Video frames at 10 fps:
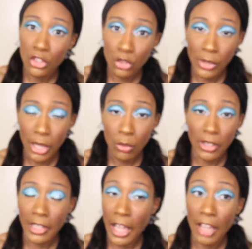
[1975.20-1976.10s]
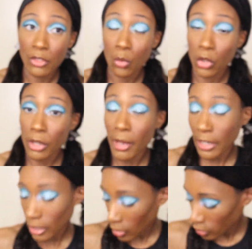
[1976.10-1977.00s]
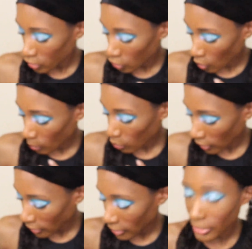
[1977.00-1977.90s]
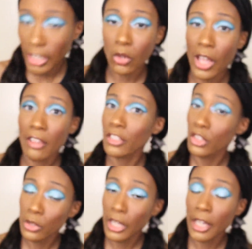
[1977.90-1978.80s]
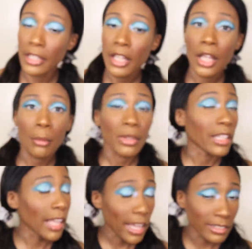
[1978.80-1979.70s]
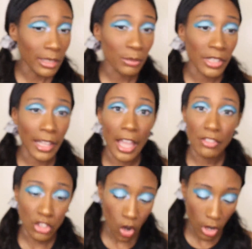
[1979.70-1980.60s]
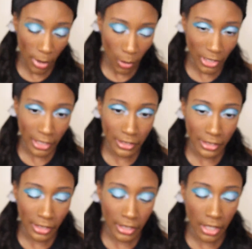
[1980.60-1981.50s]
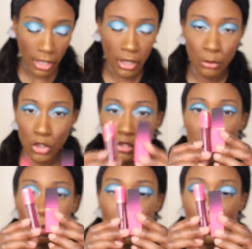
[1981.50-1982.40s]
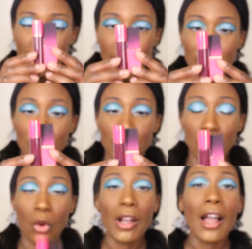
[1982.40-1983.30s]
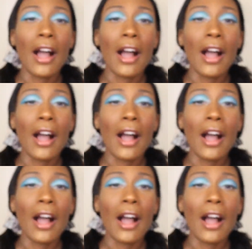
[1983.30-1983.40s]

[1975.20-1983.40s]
do that with and not have to worry about a gloss. So I'm trying to cut down on having to do that. But the last lip set I have to talk about is the um, Juvia's Place collection. So